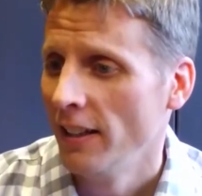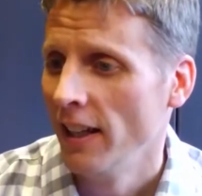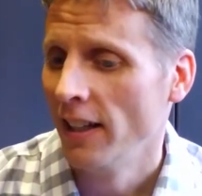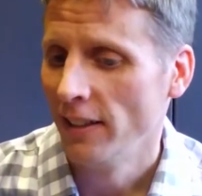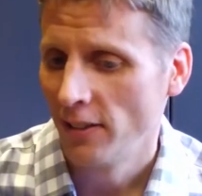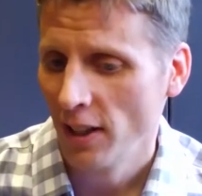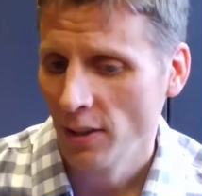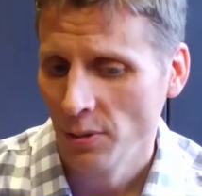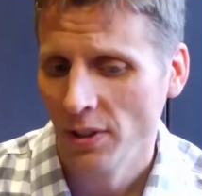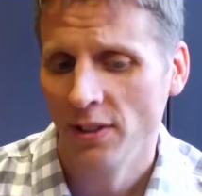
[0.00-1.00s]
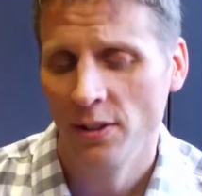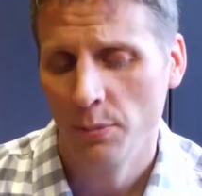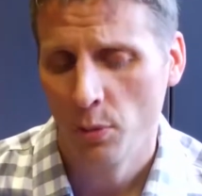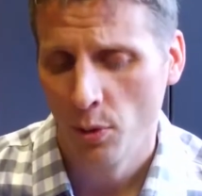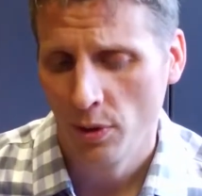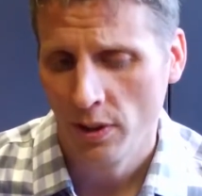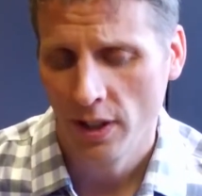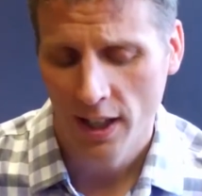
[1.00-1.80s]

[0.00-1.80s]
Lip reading: Scheduling is important,